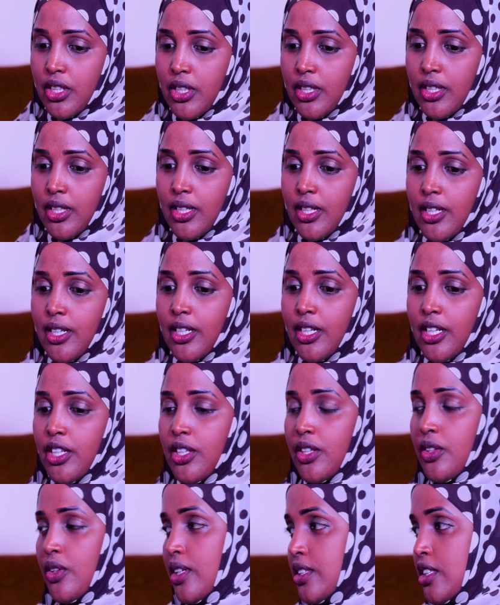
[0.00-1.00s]

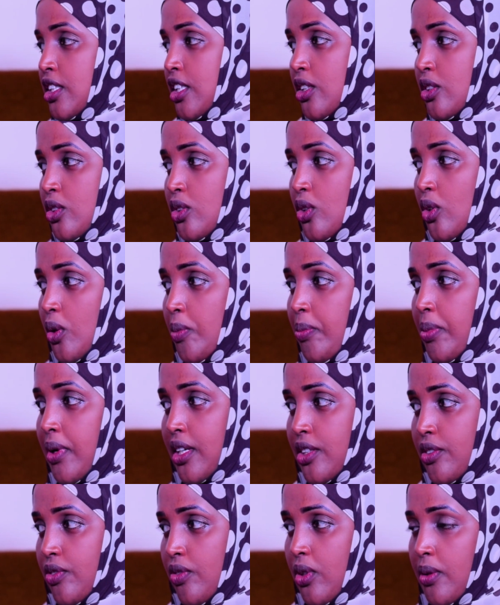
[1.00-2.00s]
in your TikTok
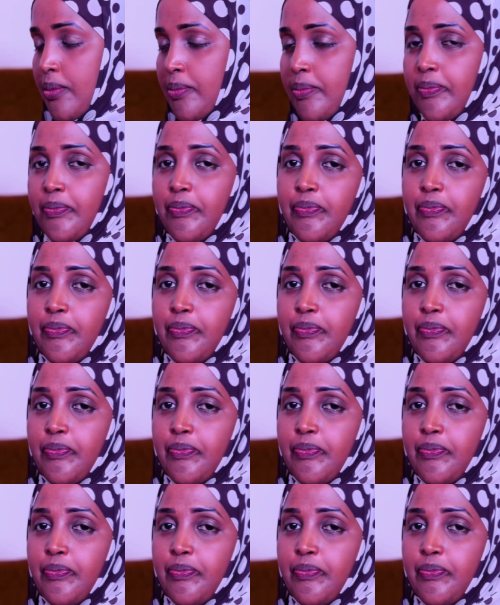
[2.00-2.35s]
platform?